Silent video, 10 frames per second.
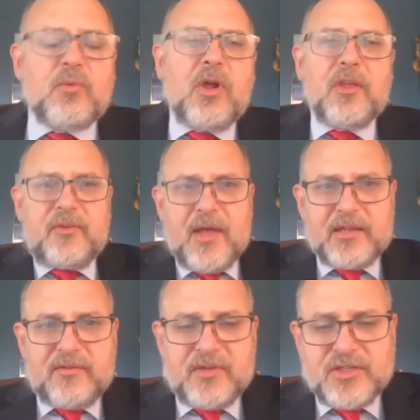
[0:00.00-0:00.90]
We're also
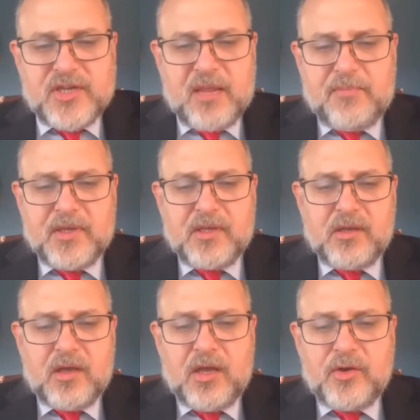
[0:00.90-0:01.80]
actively
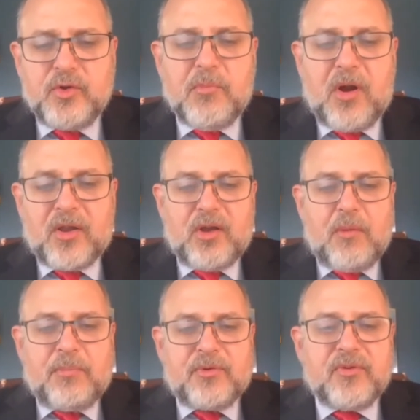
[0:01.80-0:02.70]
shaping new market
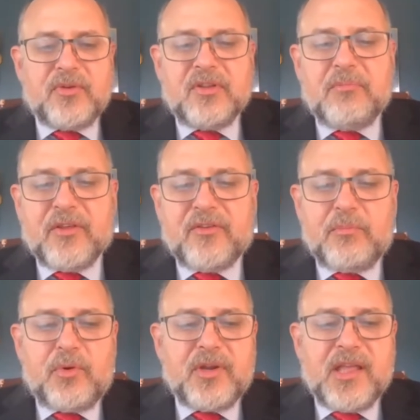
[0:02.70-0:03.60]
opportunities by
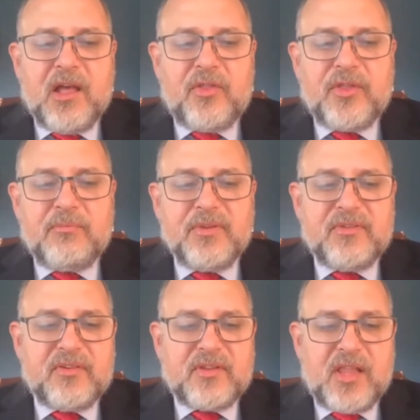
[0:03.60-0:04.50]
supporting healthy
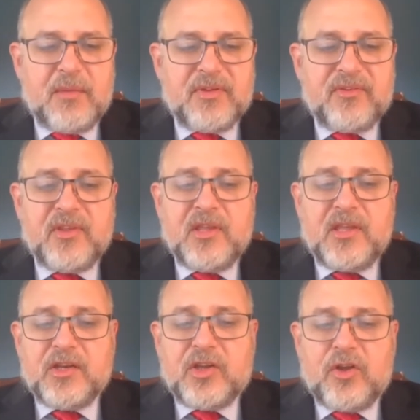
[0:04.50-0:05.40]
business climates
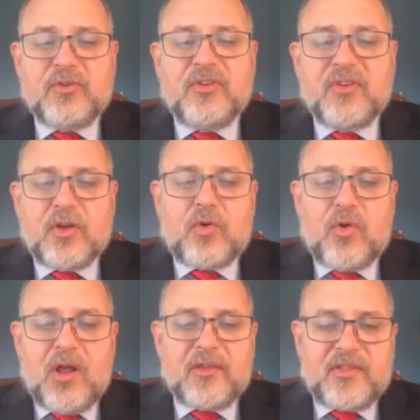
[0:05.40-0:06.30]
in countries
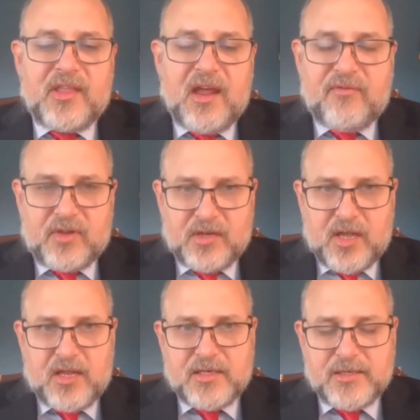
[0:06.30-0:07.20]
across the African
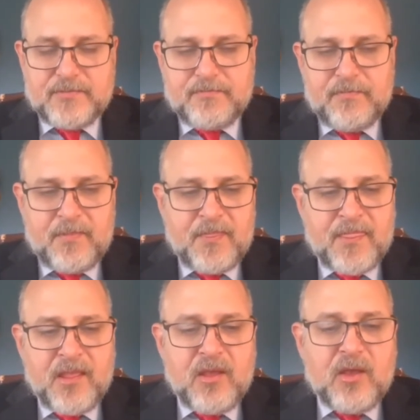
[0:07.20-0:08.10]
continent.
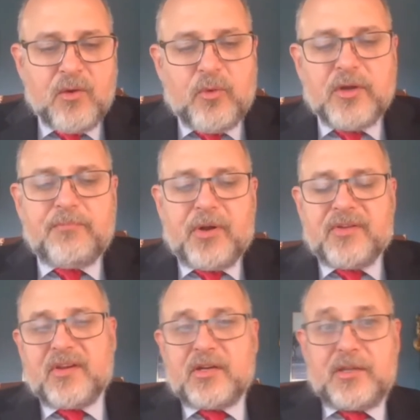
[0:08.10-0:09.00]
One
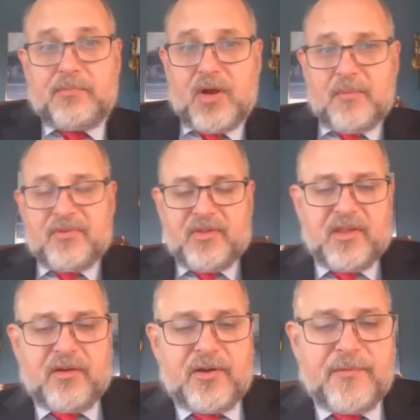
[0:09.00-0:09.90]
particularly
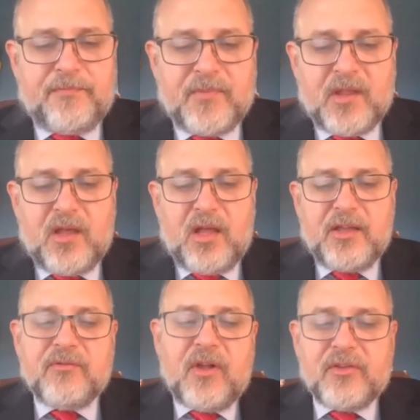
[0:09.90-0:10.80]
promising area
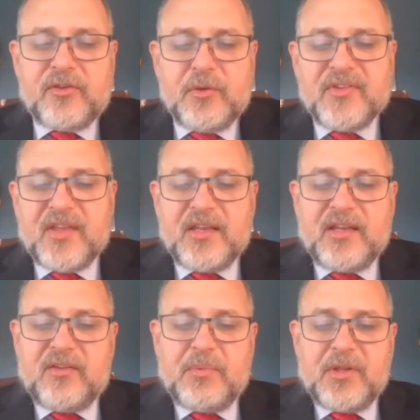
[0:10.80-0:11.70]
involves
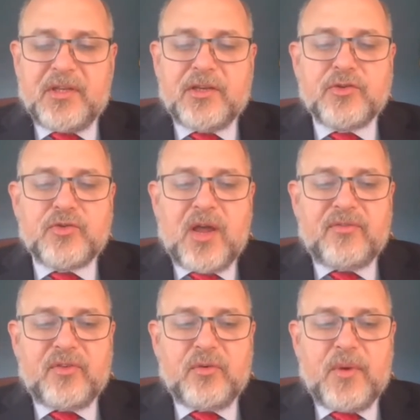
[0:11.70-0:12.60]
USAID's ability to
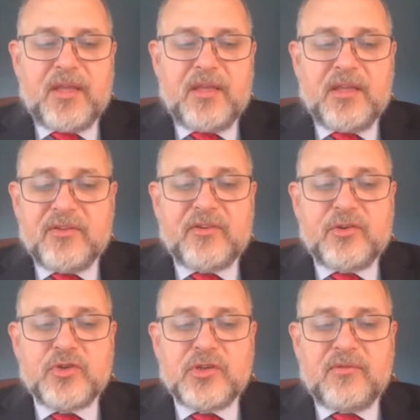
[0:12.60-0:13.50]
drive two-way
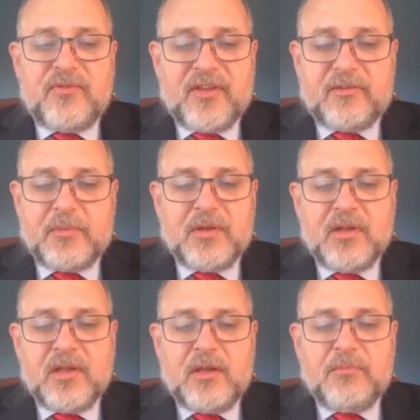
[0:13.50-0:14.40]
institutional investment
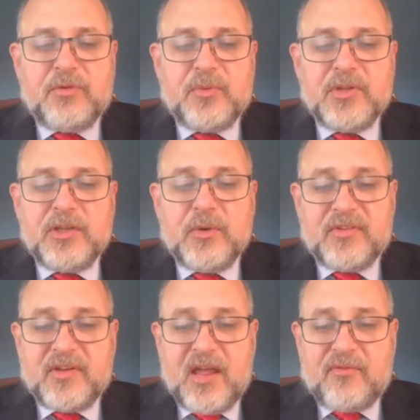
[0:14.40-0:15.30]
between the
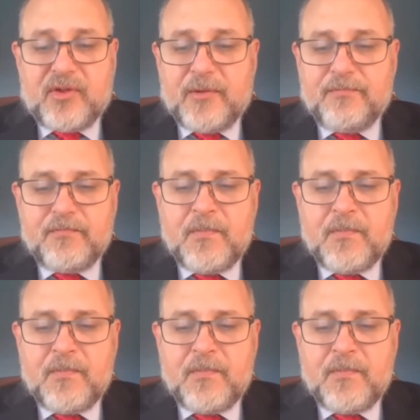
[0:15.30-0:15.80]
US and Africa.